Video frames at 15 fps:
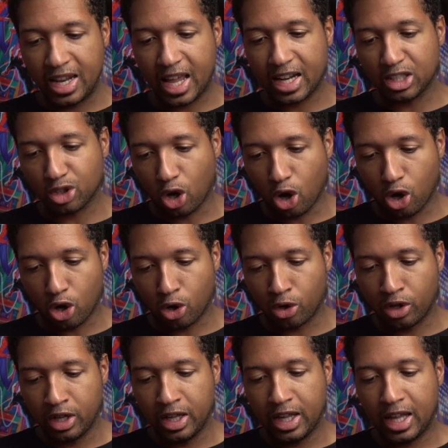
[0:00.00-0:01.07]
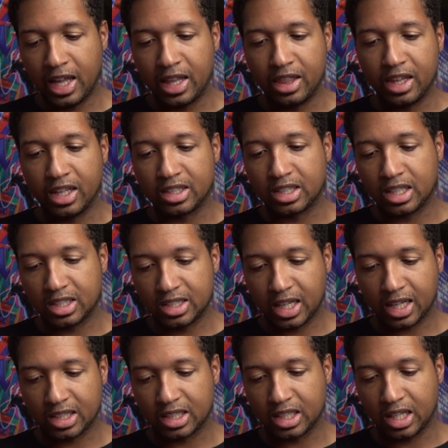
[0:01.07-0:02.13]
And that is all in this
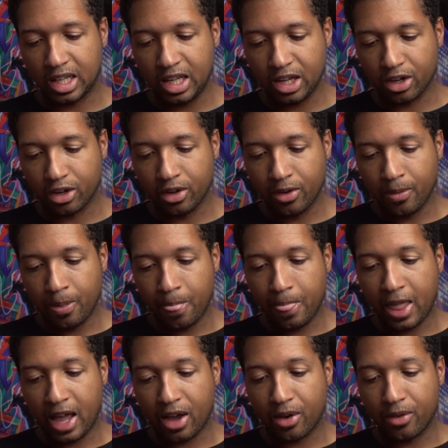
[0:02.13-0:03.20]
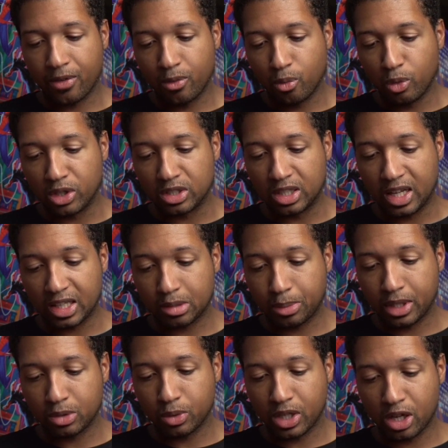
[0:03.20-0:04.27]
section here. Now, where's the
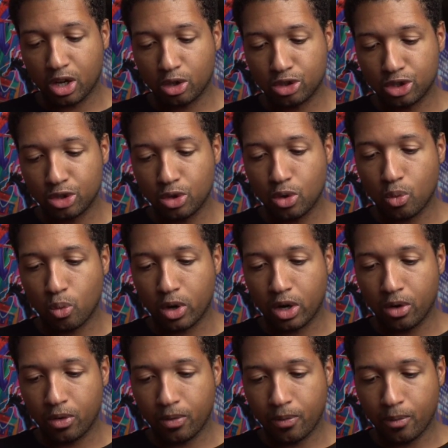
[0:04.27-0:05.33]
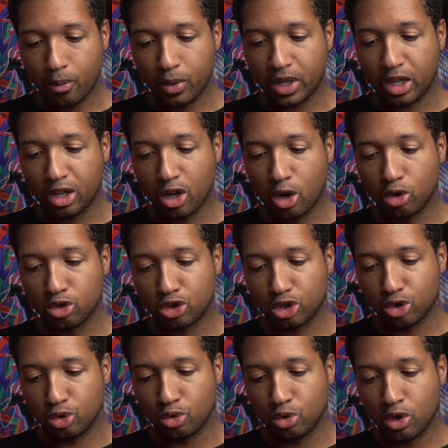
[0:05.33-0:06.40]
next place we can go to? Well, we can go
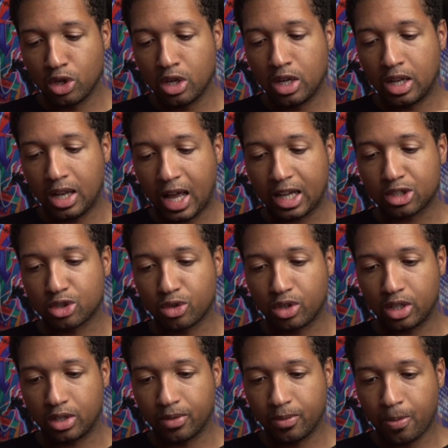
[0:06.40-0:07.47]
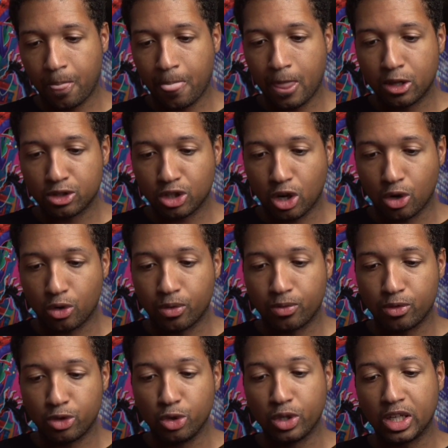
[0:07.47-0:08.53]
to lock screen.
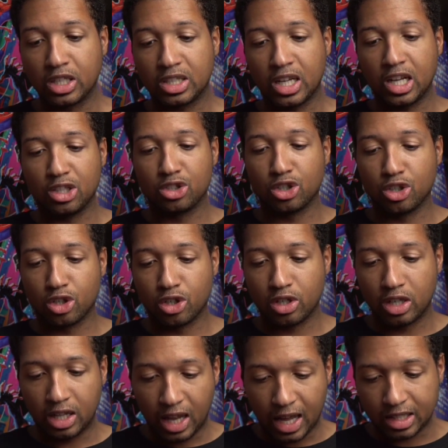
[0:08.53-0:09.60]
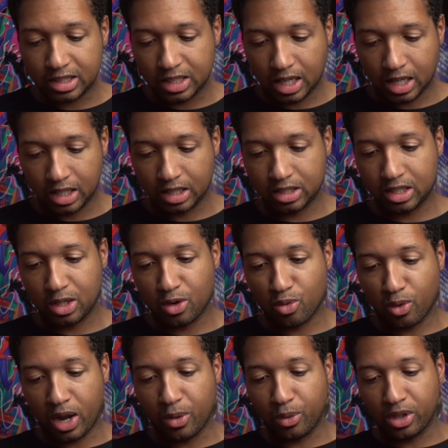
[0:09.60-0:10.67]
So you can change your lock settings
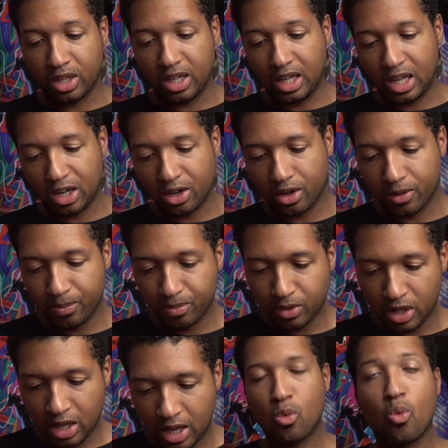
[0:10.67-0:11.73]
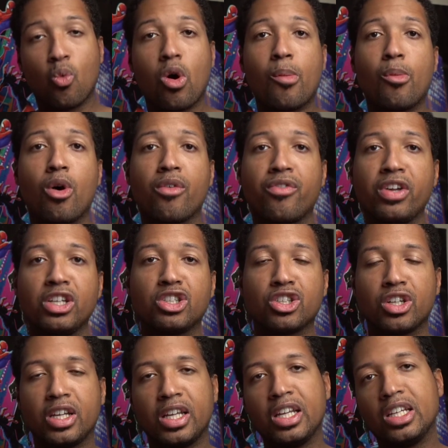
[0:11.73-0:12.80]
right within here. One more
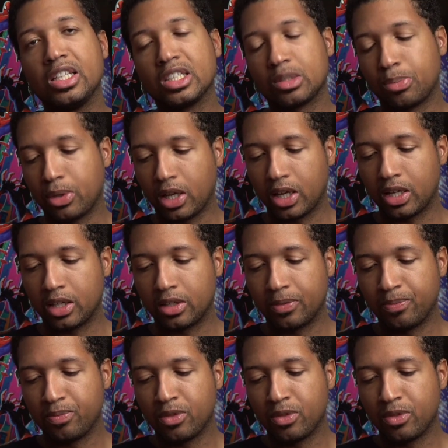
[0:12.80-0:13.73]
feature in display,